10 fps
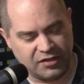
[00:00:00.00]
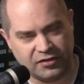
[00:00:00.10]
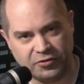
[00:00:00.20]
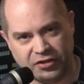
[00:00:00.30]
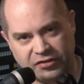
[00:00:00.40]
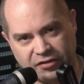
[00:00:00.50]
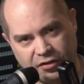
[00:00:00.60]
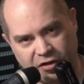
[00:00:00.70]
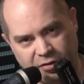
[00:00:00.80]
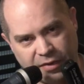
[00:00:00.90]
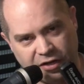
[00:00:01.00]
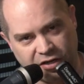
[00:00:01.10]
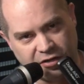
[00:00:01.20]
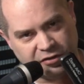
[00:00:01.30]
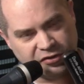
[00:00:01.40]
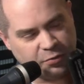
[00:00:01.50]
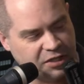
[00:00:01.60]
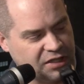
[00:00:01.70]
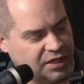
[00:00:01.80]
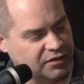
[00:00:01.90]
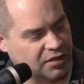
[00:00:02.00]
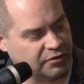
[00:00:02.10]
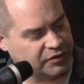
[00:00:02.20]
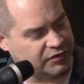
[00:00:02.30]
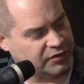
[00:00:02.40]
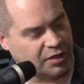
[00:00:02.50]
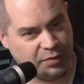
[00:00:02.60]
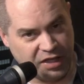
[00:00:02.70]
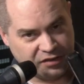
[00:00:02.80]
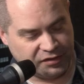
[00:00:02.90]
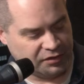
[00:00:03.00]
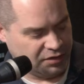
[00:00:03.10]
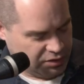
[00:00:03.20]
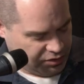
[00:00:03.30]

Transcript: These units are about $129 a piece.